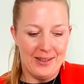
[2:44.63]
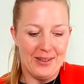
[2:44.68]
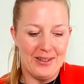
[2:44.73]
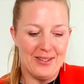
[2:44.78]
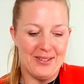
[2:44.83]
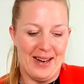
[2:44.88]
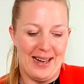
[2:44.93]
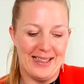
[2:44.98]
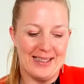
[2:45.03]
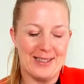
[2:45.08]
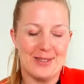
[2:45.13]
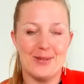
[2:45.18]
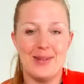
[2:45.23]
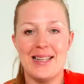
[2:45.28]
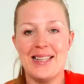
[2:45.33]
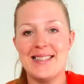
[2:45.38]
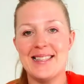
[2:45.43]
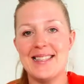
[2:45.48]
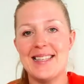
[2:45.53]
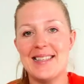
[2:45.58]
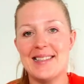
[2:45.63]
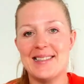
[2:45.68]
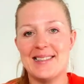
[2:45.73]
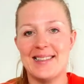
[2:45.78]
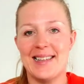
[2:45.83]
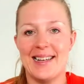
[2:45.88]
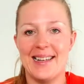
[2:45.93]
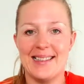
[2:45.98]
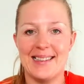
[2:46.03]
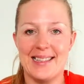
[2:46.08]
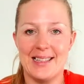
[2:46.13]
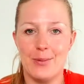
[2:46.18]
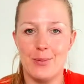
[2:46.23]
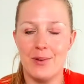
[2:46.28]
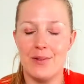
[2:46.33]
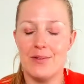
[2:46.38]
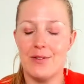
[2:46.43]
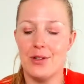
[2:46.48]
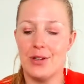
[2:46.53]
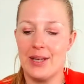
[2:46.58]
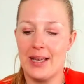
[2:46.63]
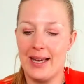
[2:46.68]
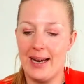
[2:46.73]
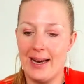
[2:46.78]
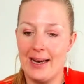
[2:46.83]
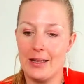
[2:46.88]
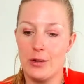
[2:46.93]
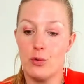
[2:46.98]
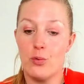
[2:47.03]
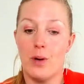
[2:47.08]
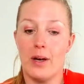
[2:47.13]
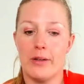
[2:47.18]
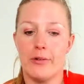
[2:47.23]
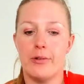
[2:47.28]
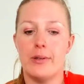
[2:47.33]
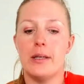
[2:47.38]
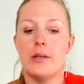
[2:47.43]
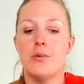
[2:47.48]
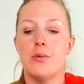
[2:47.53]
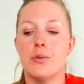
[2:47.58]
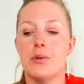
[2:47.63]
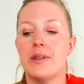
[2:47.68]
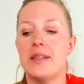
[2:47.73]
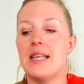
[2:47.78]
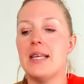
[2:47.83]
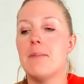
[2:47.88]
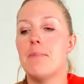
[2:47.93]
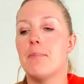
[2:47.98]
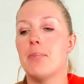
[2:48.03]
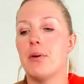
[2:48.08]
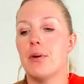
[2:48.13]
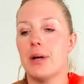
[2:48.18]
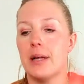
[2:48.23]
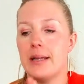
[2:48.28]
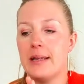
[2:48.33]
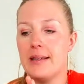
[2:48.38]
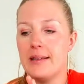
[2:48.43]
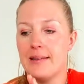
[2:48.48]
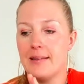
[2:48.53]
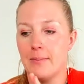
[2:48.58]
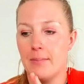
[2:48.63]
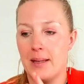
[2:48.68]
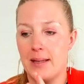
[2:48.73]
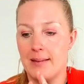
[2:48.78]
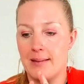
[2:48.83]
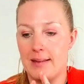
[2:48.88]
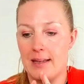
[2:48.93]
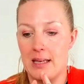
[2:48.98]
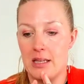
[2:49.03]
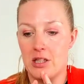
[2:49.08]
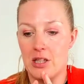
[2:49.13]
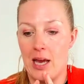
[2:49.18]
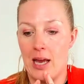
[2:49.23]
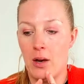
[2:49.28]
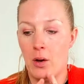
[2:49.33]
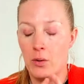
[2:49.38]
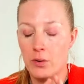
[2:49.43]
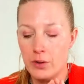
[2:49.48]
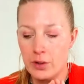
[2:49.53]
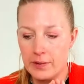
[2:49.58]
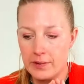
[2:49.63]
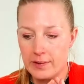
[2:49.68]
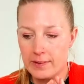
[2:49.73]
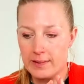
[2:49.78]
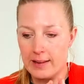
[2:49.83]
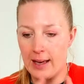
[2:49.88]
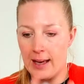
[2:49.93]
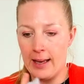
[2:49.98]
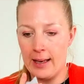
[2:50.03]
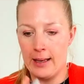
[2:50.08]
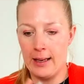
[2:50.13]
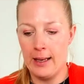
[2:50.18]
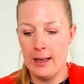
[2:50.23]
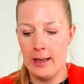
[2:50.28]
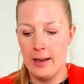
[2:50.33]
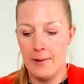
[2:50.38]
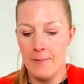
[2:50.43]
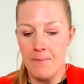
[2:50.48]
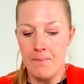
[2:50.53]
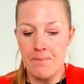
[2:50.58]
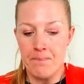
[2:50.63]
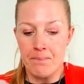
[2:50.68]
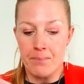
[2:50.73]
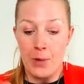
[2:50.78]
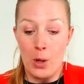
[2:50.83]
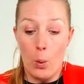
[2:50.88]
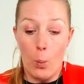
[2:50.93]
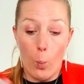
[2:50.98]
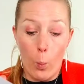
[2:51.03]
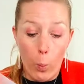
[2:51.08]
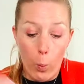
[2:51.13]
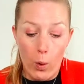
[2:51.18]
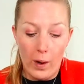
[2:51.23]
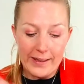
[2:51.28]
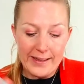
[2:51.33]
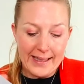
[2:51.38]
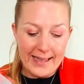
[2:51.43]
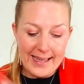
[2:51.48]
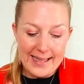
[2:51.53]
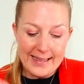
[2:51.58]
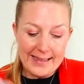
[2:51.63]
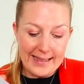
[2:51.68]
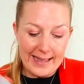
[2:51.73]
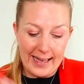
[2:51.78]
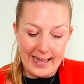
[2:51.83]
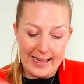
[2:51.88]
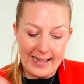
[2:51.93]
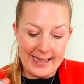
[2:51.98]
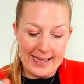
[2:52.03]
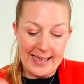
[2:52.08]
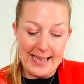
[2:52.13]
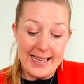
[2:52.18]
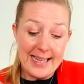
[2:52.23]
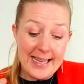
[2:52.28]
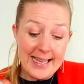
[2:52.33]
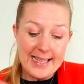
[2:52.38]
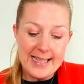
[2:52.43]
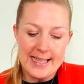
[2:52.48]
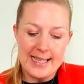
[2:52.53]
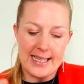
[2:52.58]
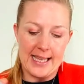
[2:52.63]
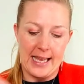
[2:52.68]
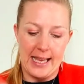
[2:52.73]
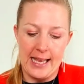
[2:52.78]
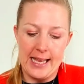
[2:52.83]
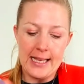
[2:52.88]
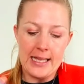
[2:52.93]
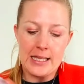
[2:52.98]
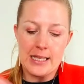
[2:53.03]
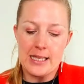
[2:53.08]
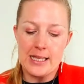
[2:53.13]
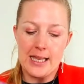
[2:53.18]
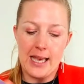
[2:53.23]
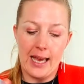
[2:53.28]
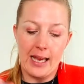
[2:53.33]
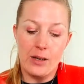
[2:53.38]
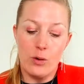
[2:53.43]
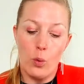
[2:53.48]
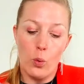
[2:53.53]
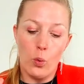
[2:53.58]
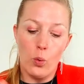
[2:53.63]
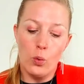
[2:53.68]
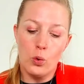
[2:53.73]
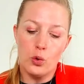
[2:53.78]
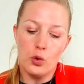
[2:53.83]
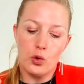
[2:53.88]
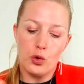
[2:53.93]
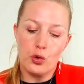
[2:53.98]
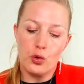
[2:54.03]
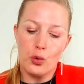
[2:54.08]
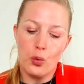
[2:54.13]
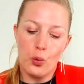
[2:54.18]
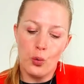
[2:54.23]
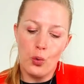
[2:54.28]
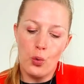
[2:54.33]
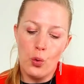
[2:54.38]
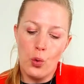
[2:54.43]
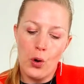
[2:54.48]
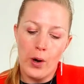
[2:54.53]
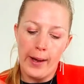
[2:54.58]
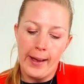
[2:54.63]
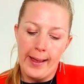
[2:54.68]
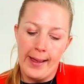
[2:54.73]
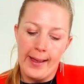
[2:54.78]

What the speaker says: All right, so let's get started with the card to actually go deeper in this message and understand what exactly it is, and also